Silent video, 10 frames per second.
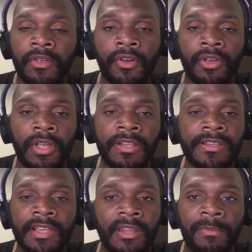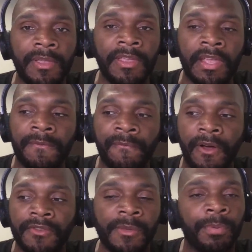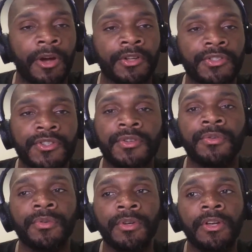it falls apart too.